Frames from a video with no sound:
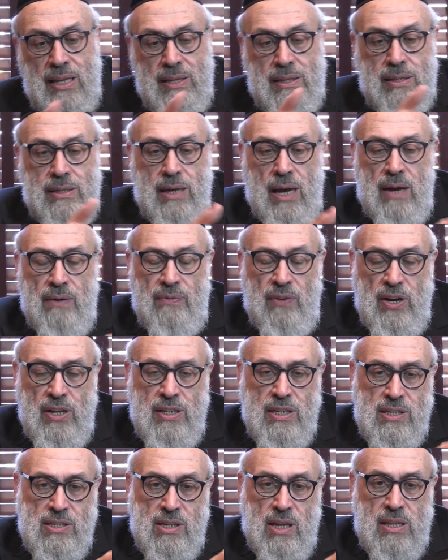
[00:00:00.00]
The
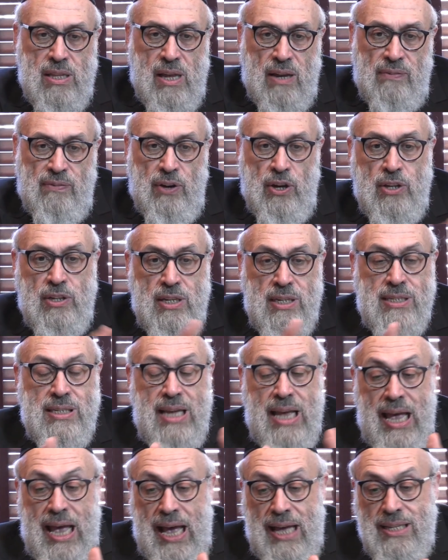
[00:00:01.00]
avodas are the avodas,
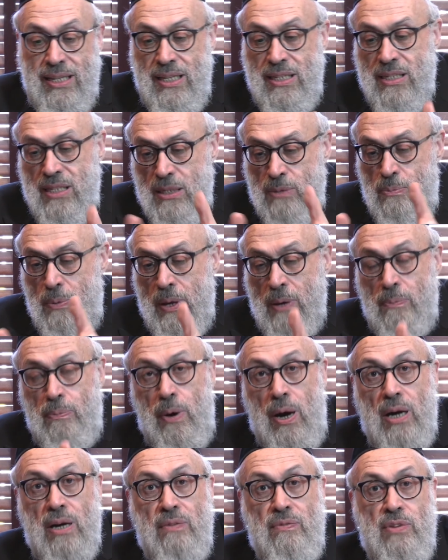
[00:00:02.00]
and this is being
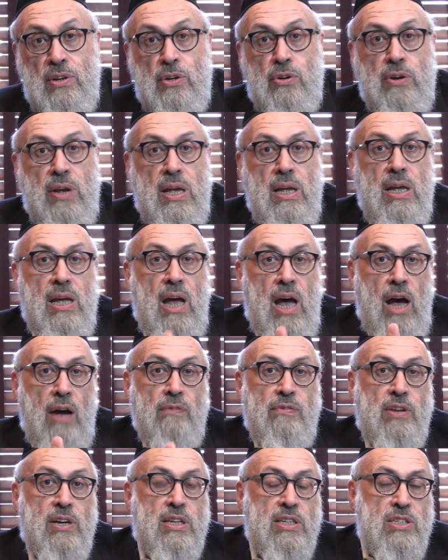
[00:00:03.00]
part of the
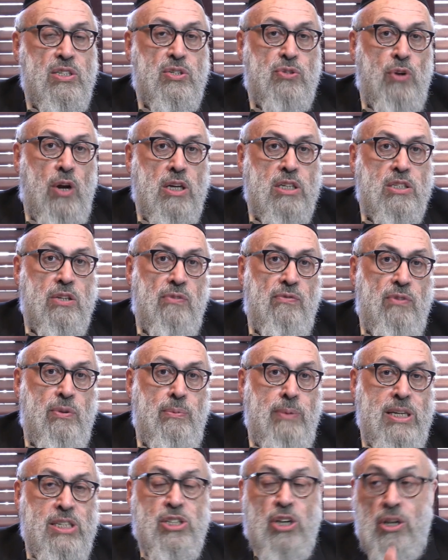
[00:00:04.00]
construction of the
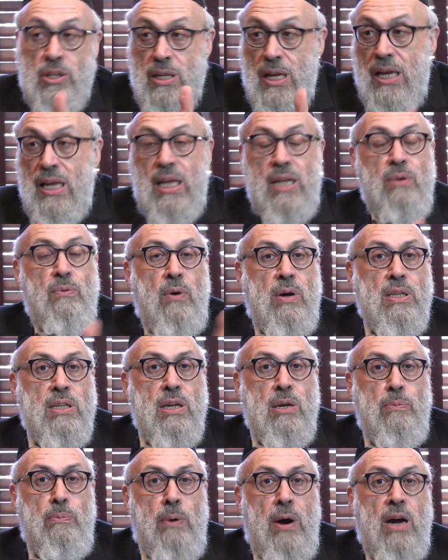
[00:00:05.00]
Mishkan. He wanted
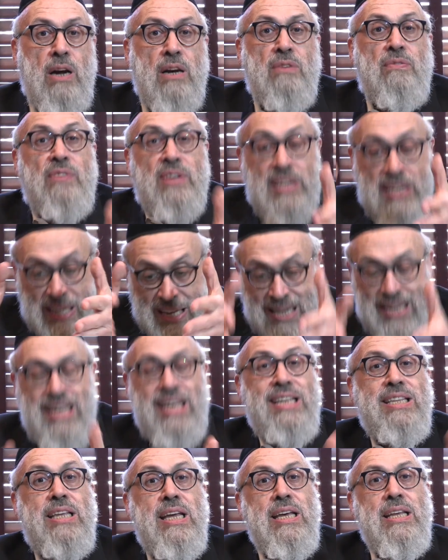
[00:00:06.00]
a part of it.
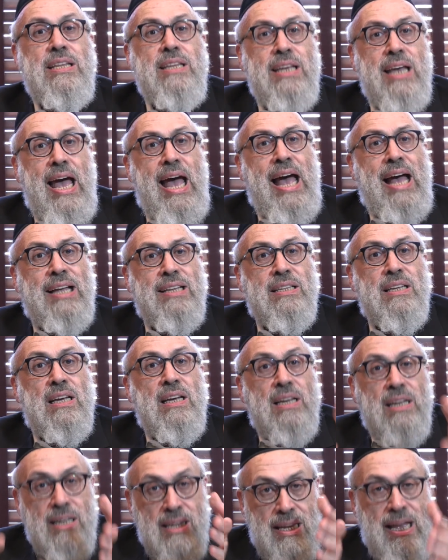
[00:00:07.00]
He did. He had
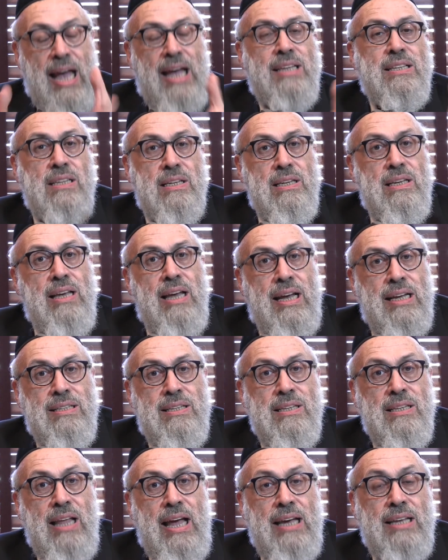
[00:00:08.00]
the
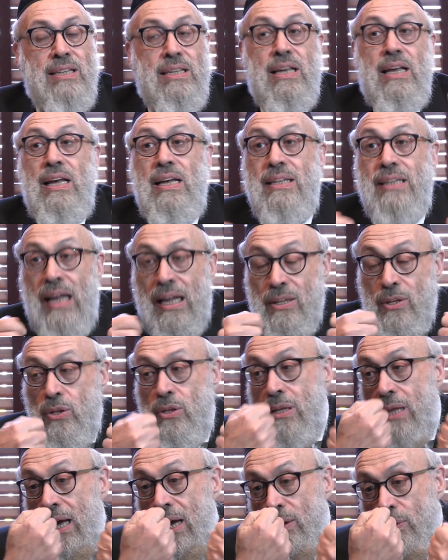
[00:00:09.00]
light. Now
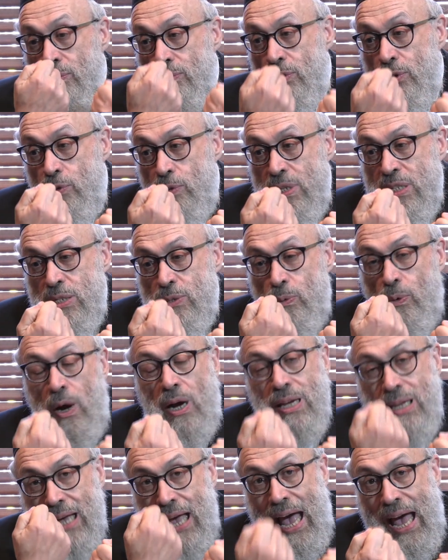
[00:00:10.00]
the reason why
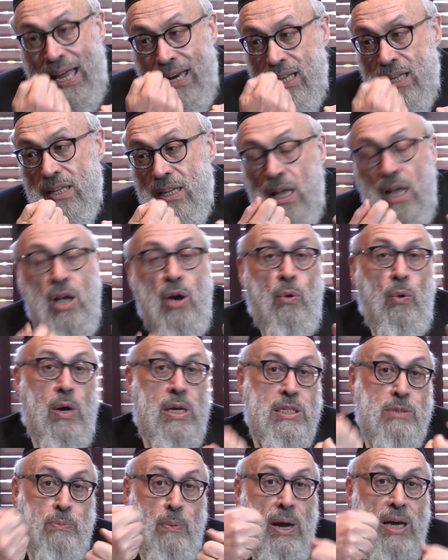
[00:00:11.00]
he had it
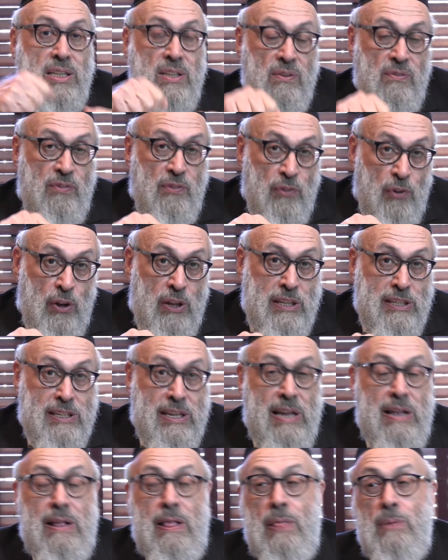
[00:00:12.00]
was by default,
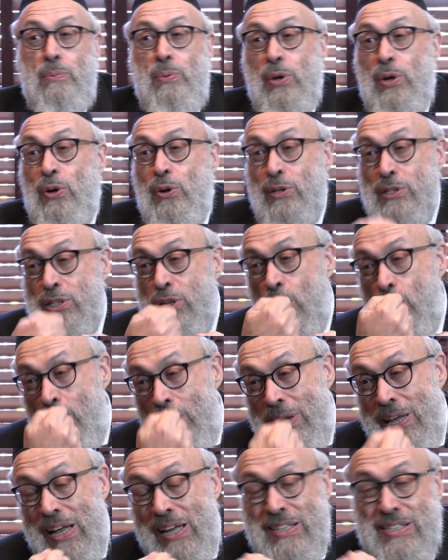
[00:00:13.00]
because
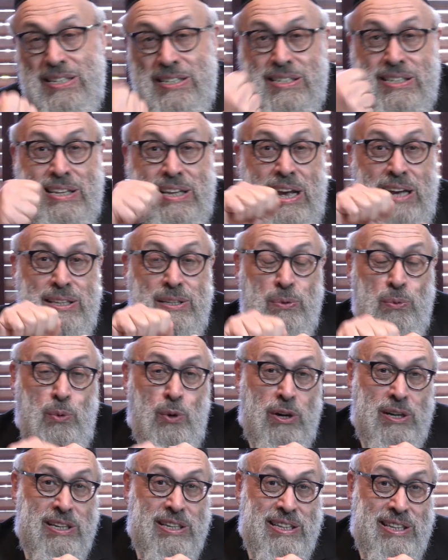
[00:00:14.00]
nobody else is allowed to
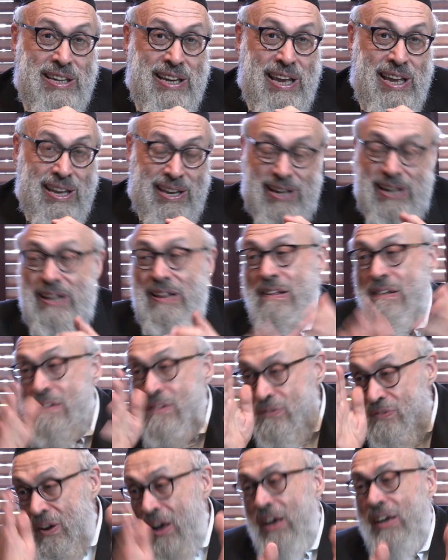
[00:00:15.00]
walk into the Heichal.
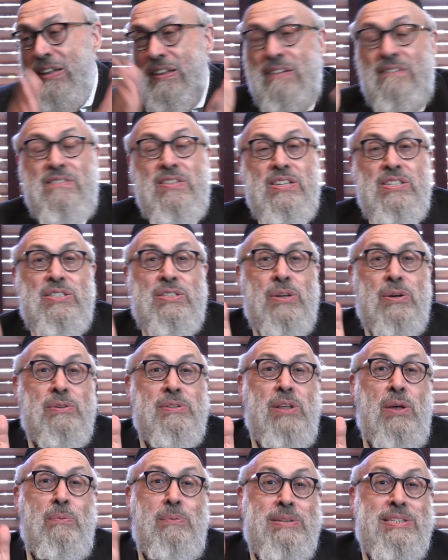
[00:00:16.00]
Fine. So
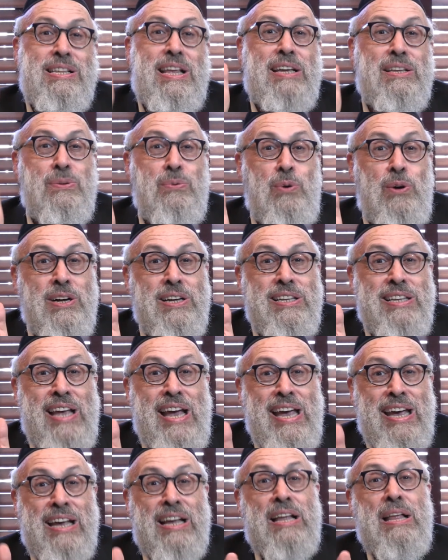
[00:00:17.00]
nobody's allowed to walk into the
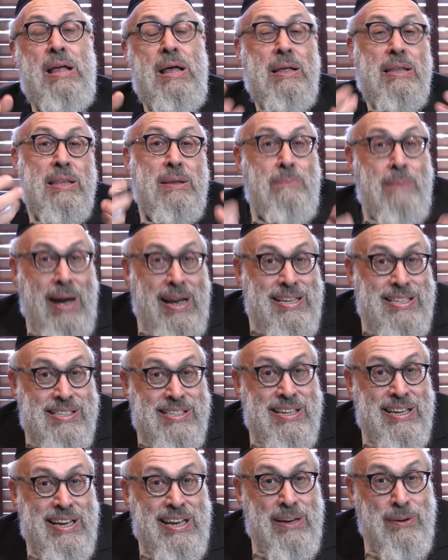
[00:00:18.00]
Heichal.
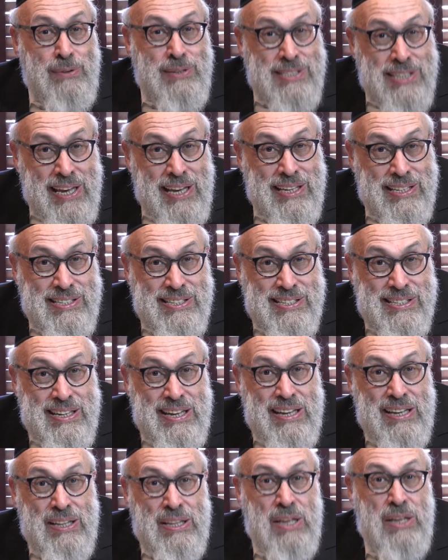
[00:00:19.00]
L'maisa, it was his.
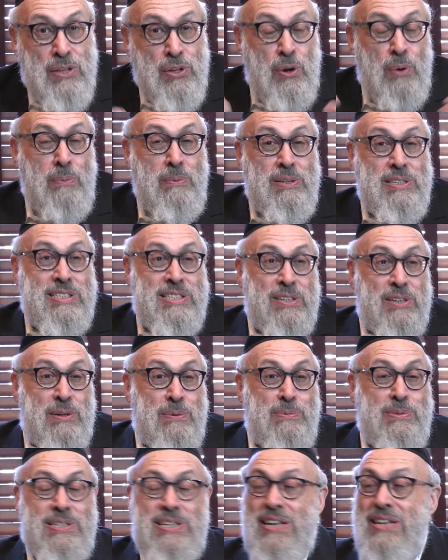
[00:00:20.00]
In normal
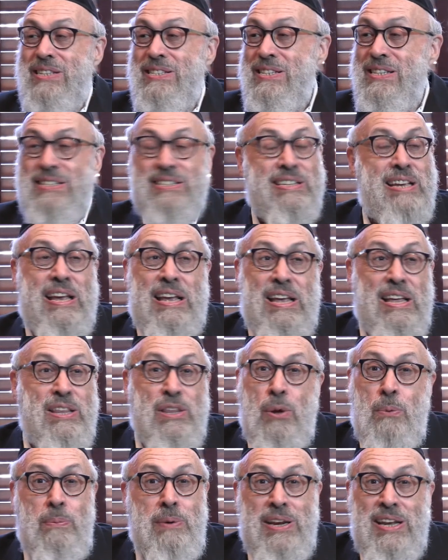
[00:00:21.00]
circumstances,
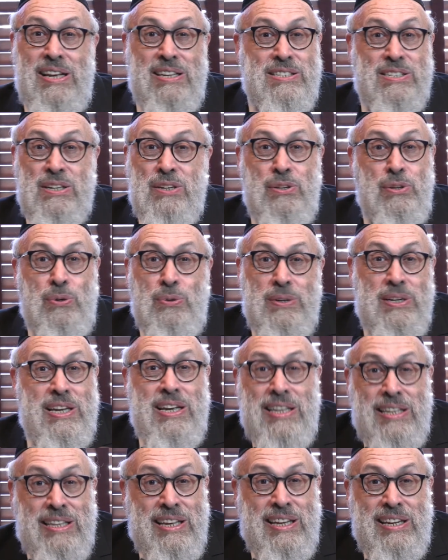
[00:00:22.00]
nobody else could do it.
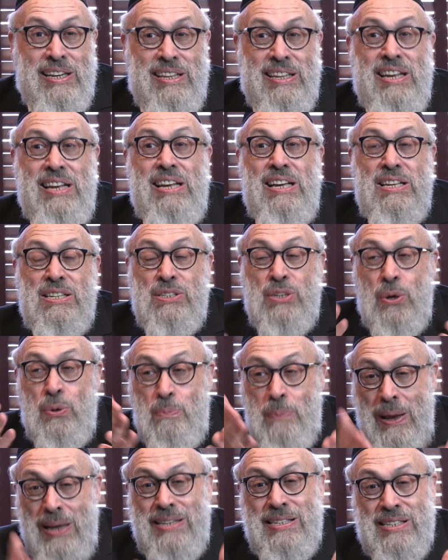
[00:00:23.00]
He did it. So
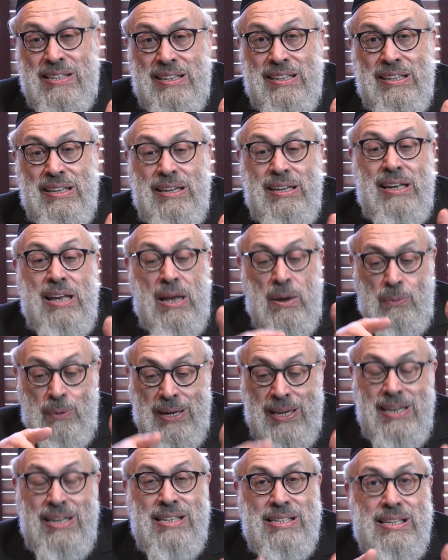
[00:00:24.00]
basically, when
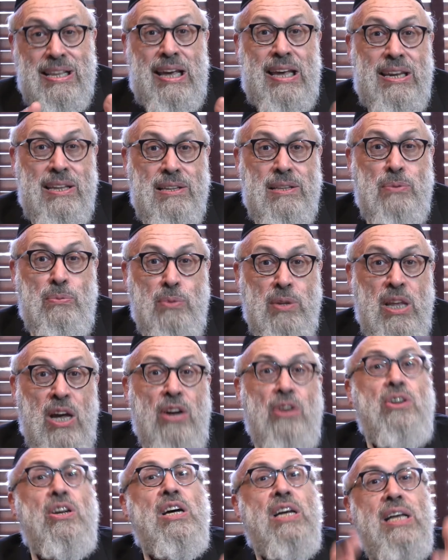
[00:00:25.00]
he's lighting the
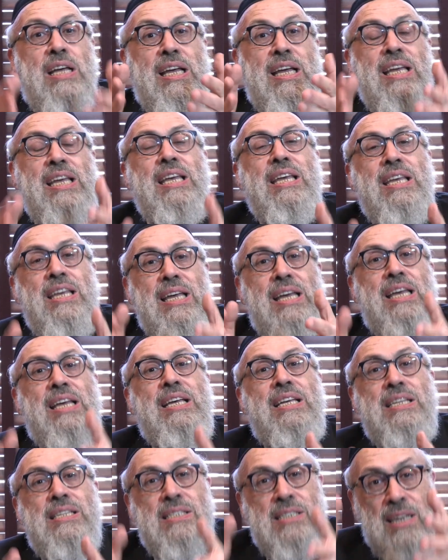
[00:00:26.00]
menorah, he
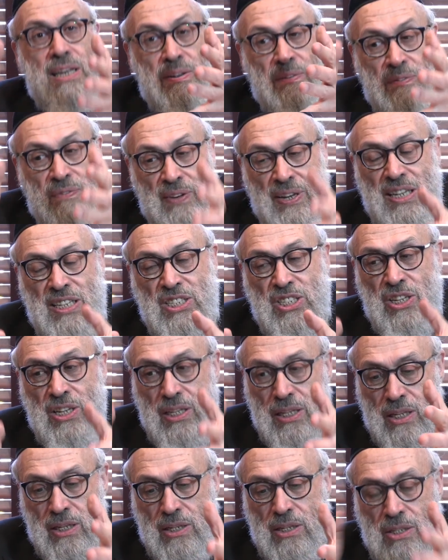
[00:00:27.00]
is finishing
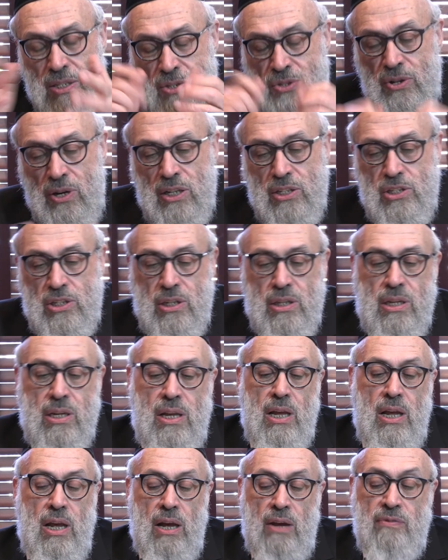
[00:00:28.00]
the construction
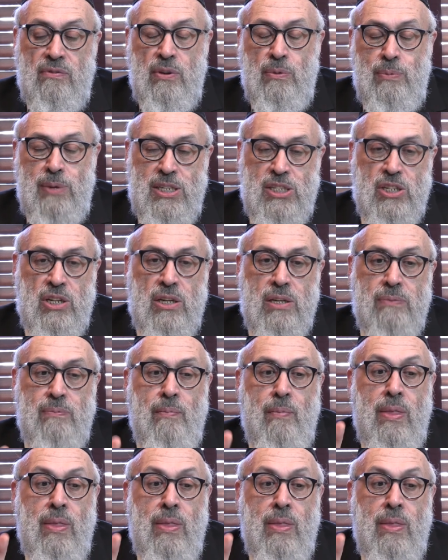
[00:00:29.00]
of the Mishkan.